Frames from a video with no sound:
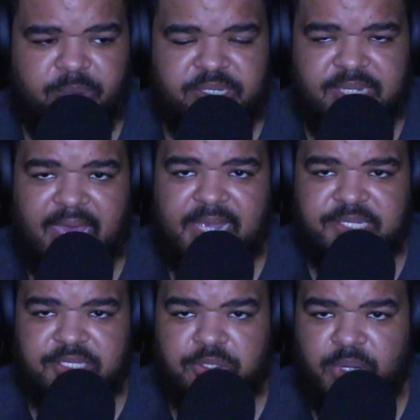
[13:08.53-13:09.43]
And I'm the type of
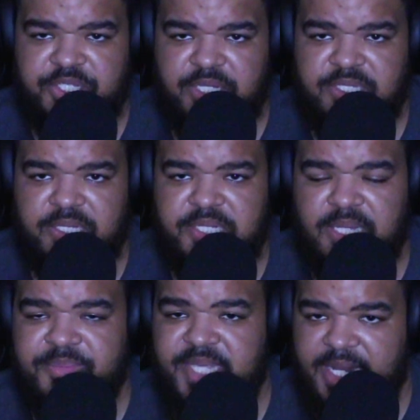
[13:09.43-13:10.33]
person that asks
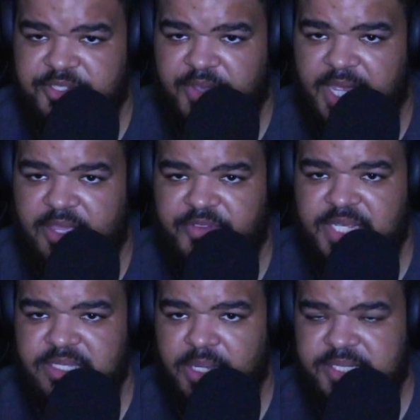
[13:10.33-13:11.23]
questions until I'm
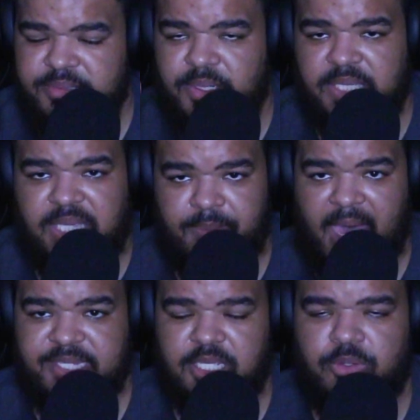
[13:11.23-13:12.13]
satisfied. If it doesn't make
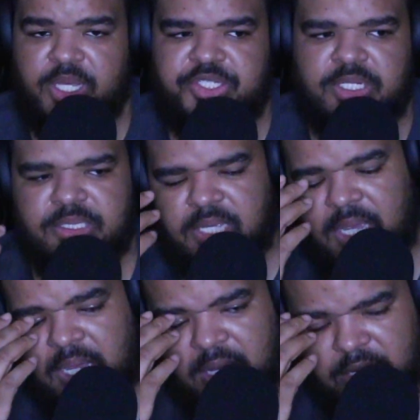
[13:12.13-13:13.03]
sense, we're going to keep asking
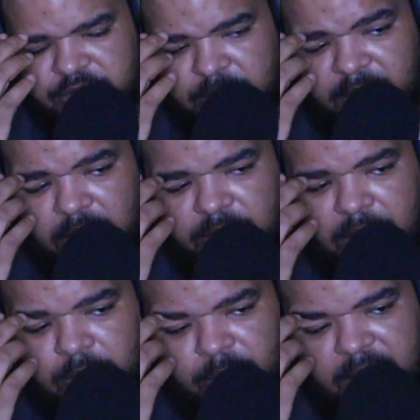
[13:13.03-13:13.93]
questions.
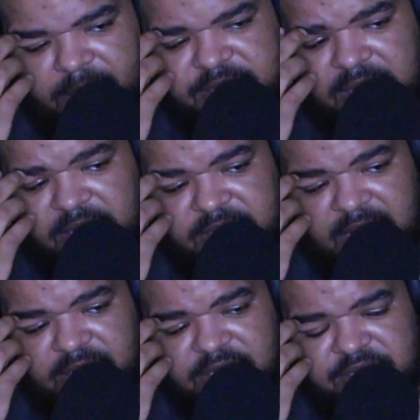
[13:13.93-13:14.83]
So I'm like, okay, well, why am
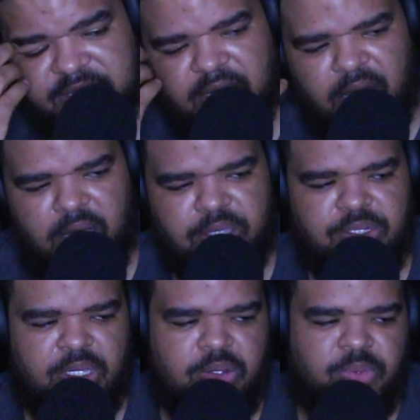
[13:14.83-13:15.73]
I taking it down? He's just
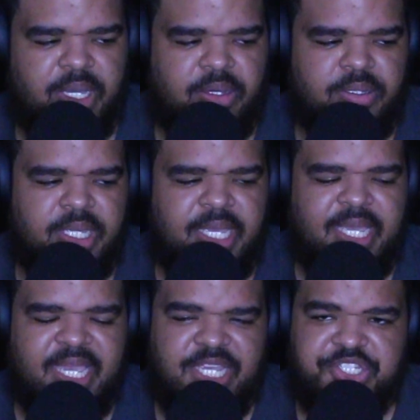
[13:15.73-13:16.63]
like, oh, you know,
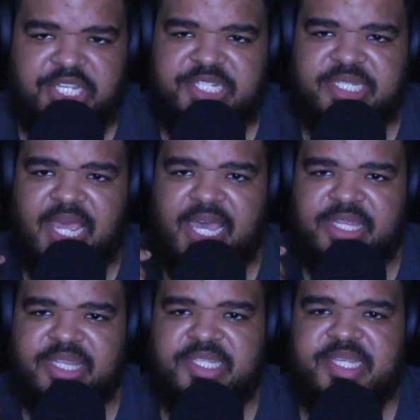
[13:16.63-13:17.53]
well, it's
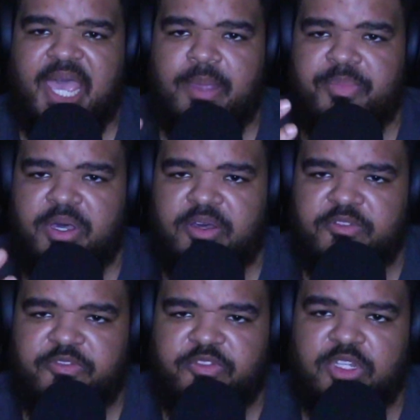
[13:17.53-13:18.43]
just not the
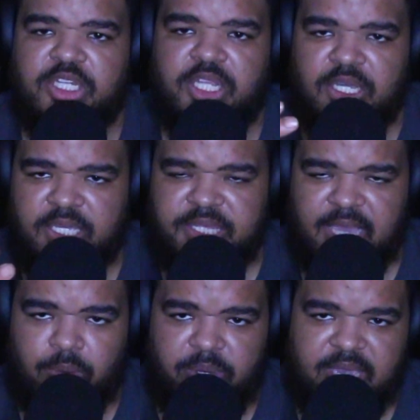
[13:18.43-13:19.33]
type of
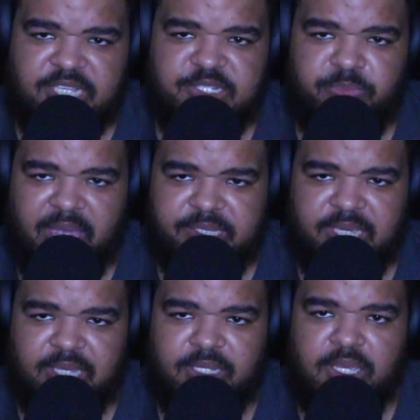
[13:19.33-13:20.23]
look that we
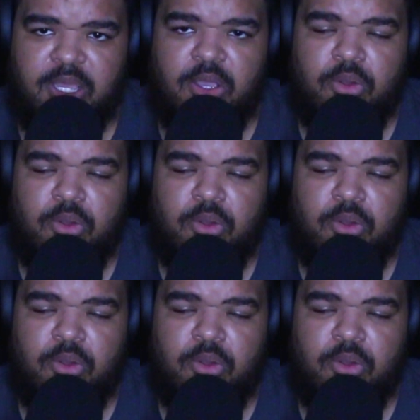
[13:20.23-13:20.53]
did